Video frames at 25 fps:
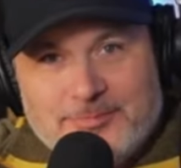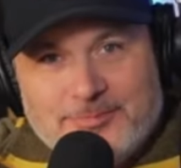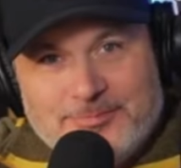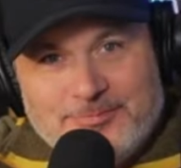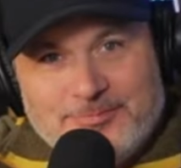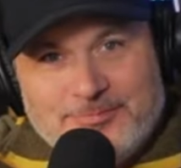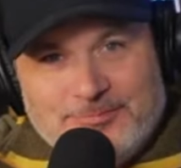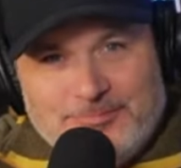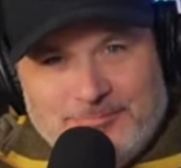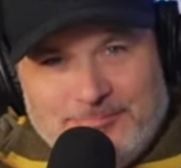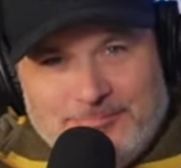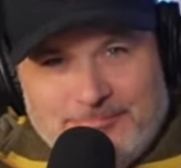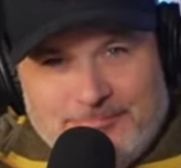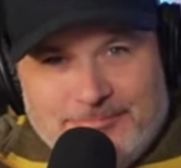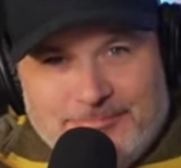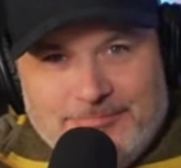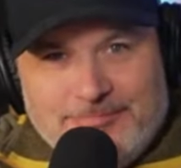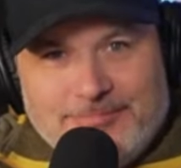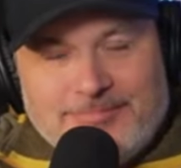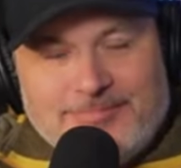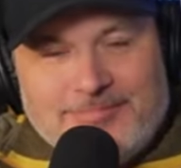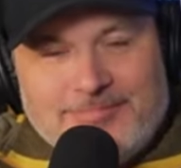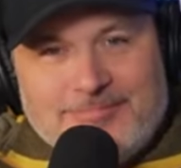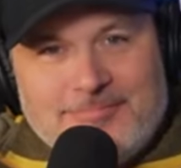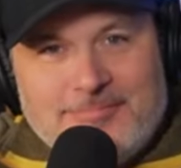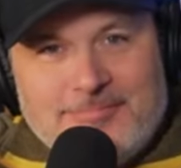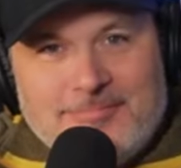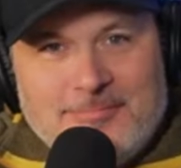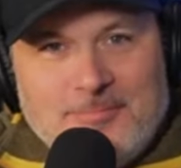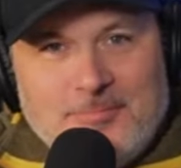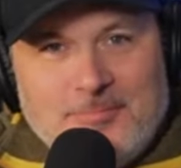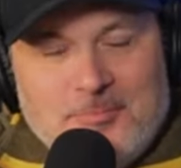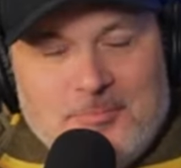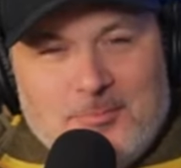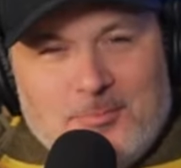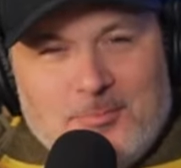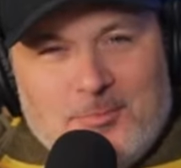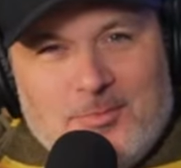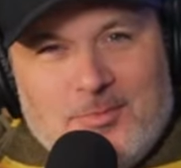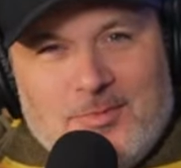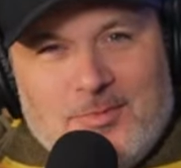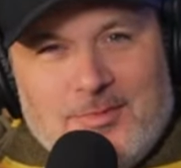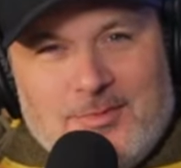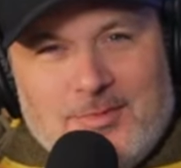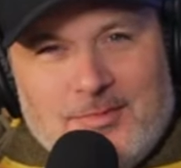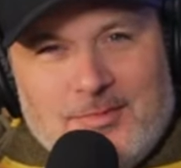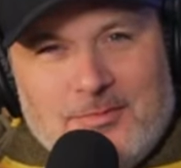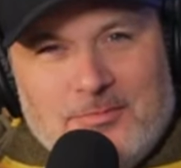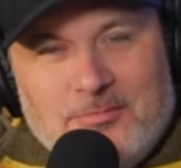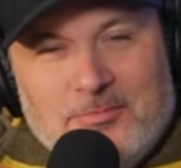
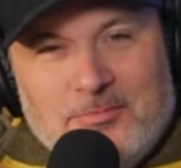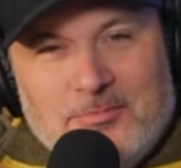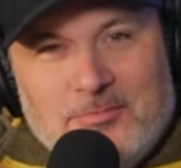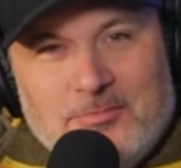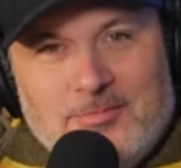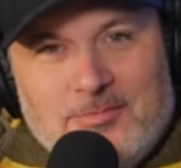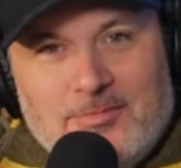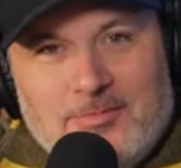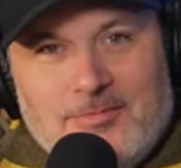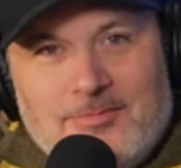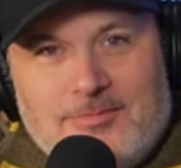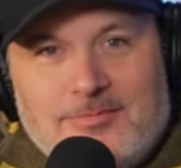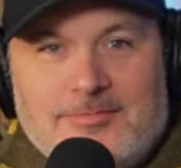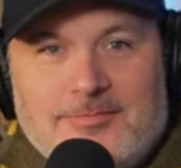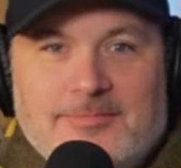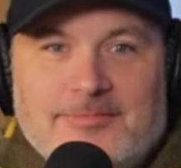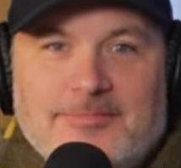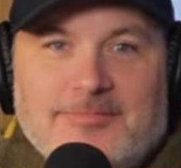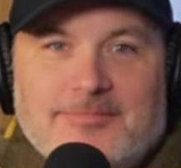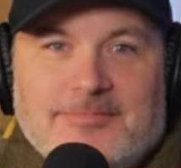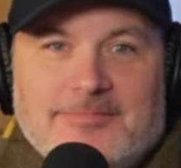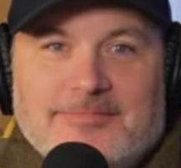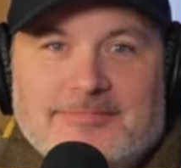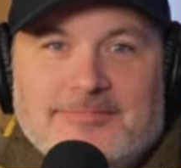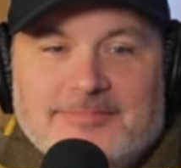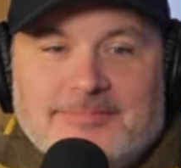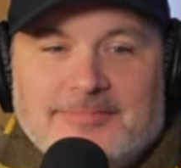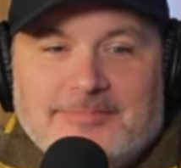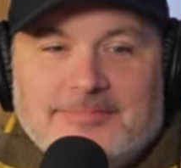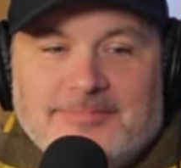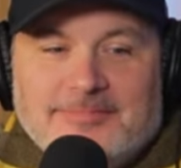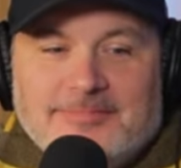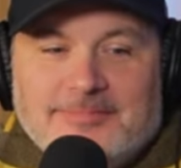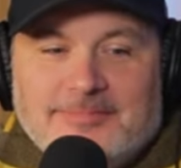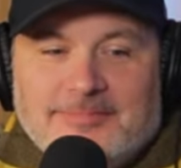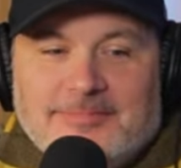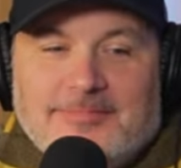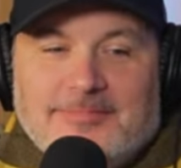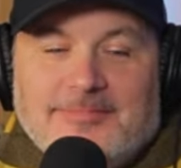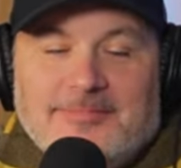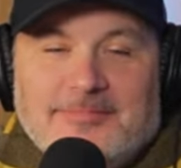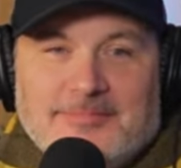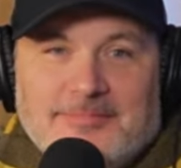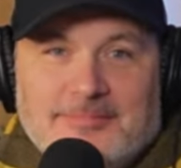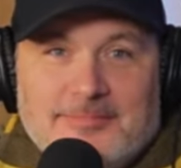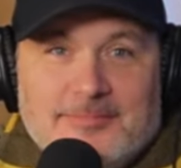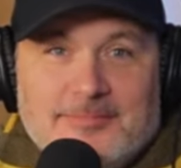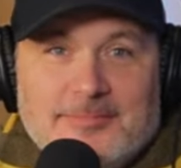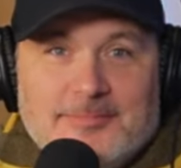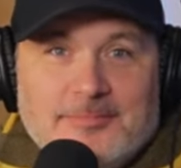
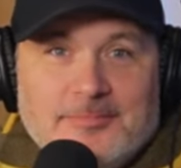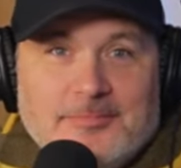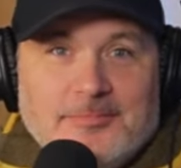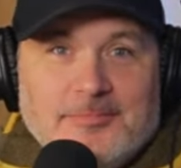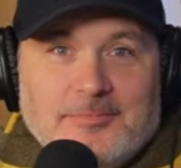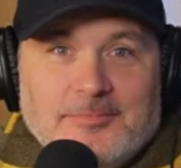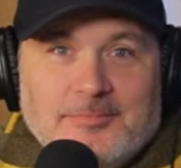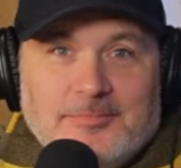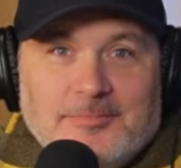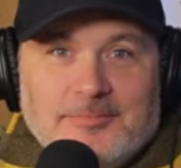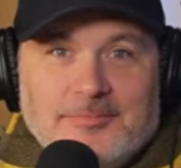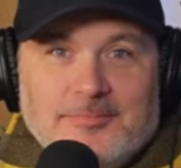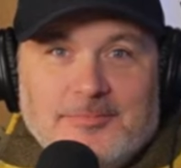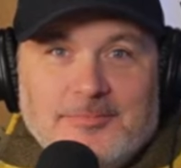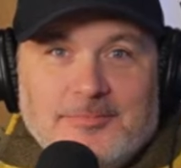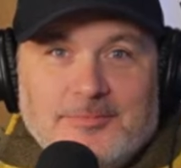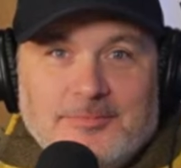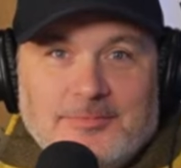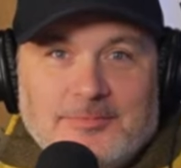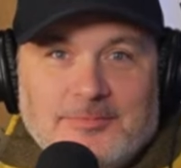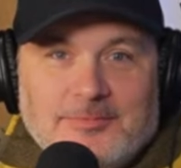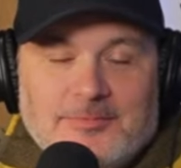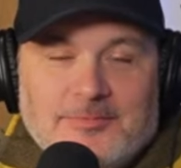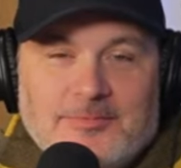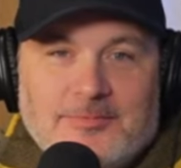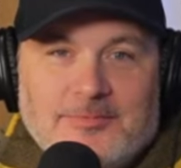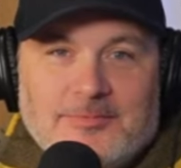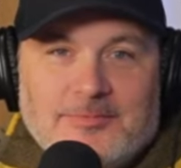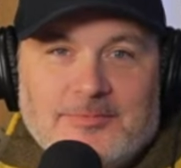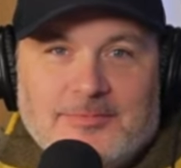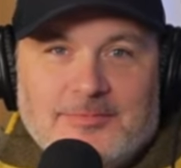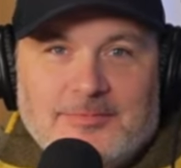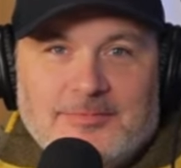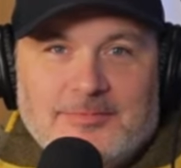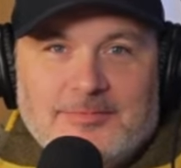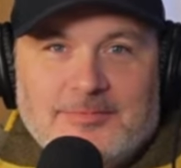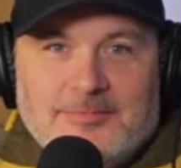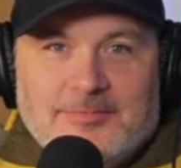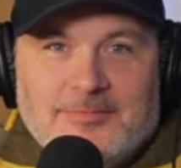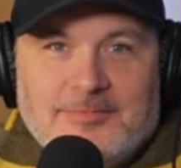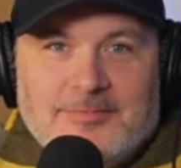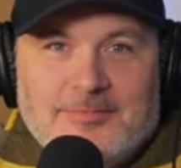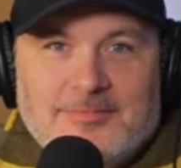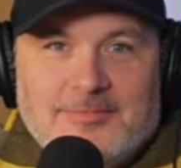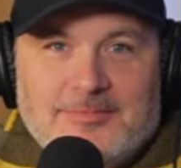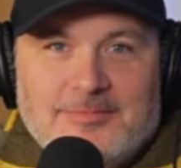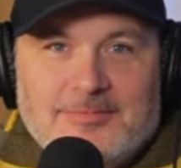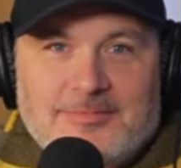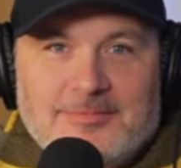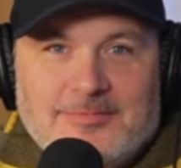
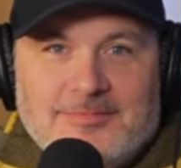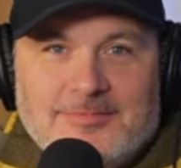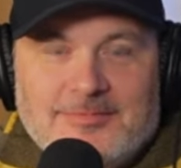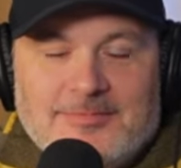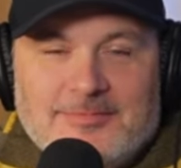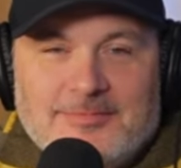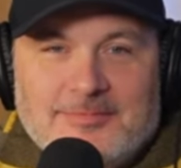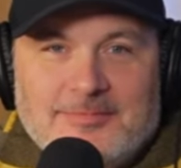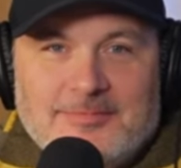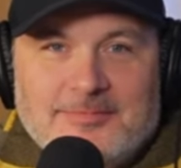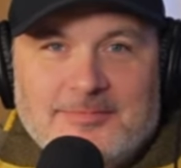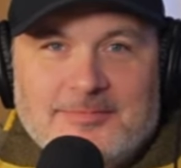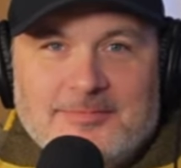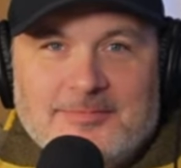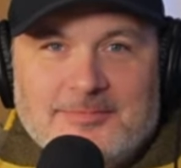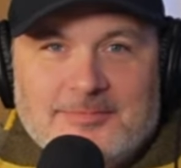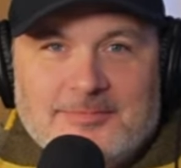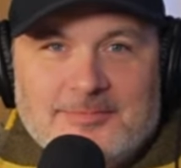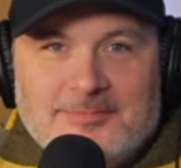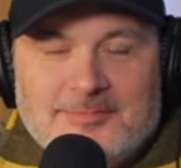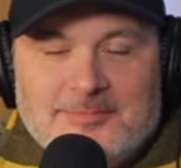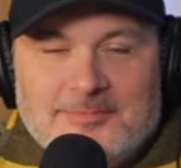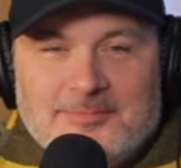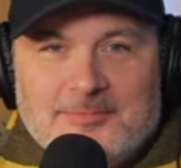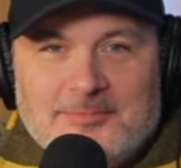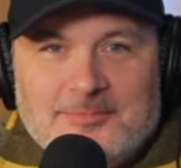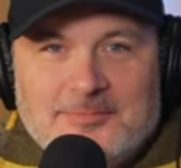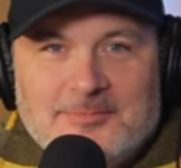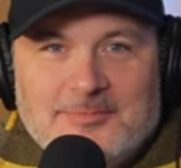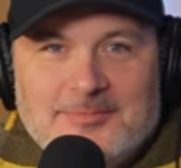[no speech]